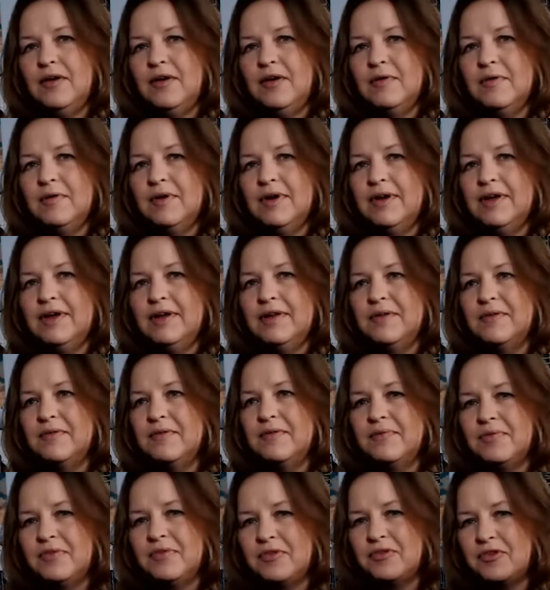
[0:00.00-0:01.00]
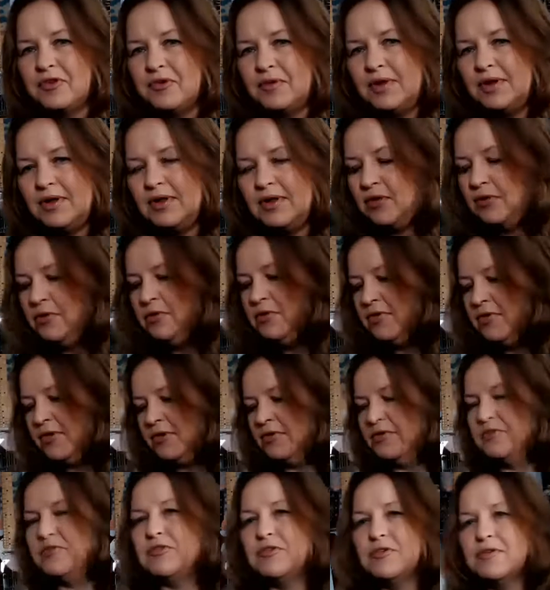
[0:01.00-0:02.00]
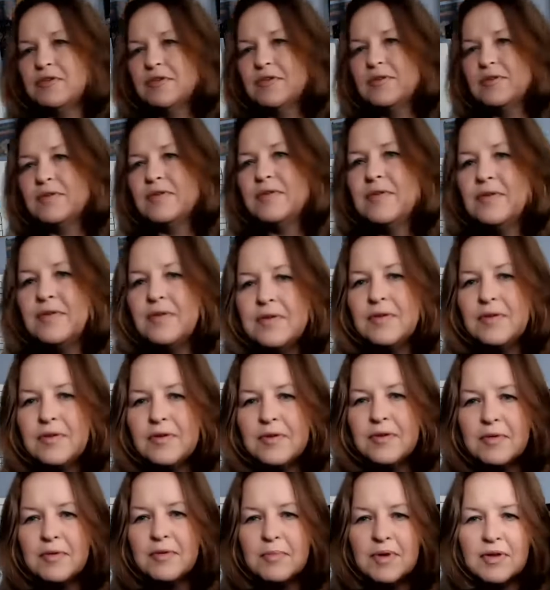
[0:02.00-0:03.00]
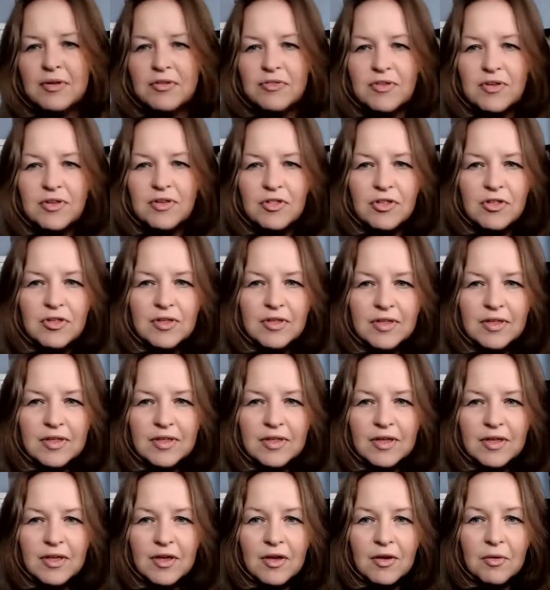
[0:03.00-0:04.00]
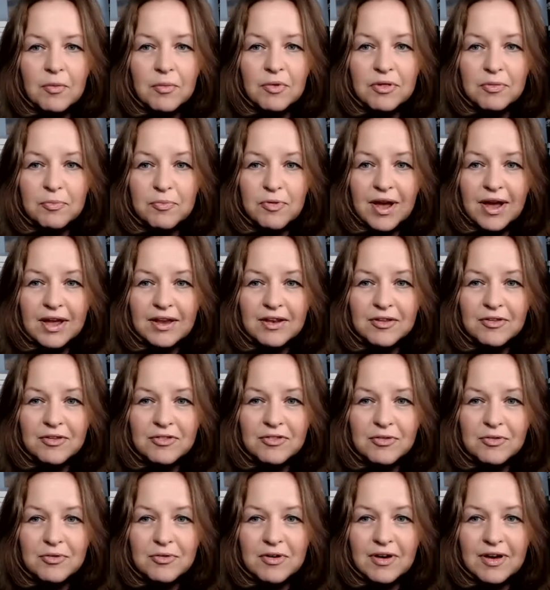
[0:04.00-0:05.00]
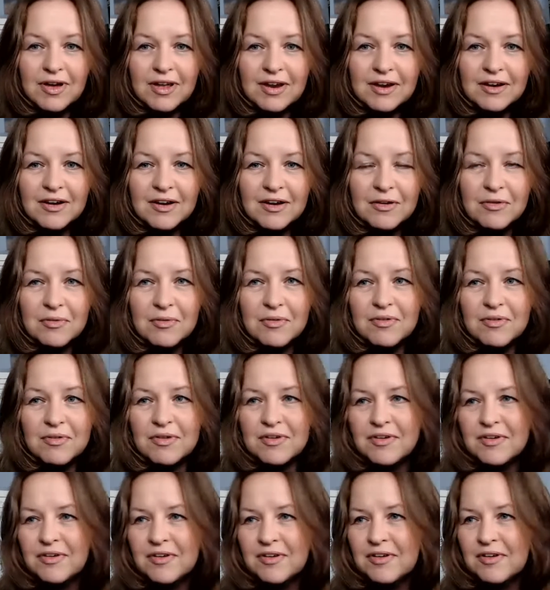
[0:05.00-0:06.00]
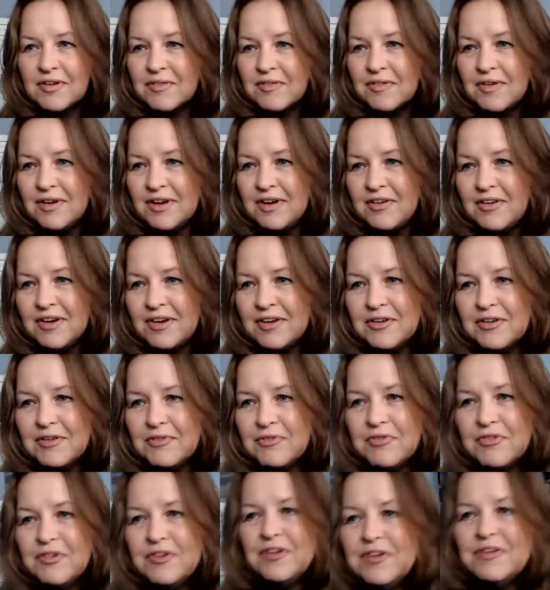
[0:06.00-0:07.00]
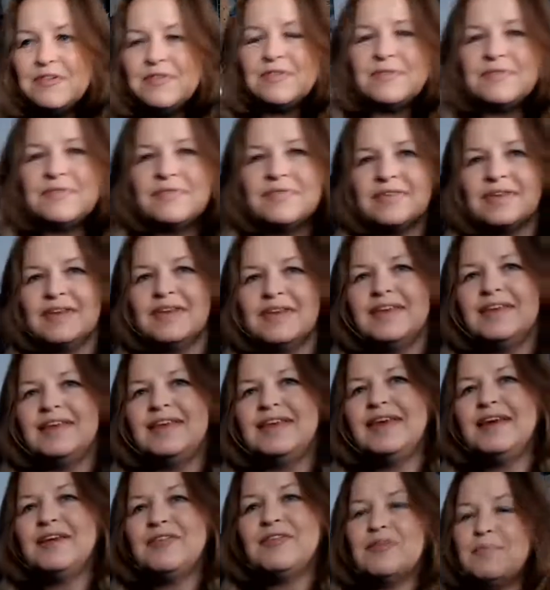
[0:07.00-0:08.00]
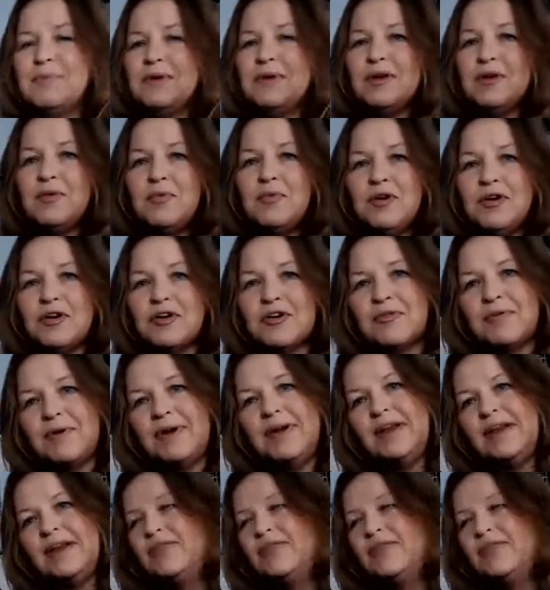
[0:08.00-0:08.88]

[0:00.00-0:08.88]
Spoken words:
All right. So, oh, there's your message. With practice, you got it. Right on, good for you. Yeah, it's a bit of work, right?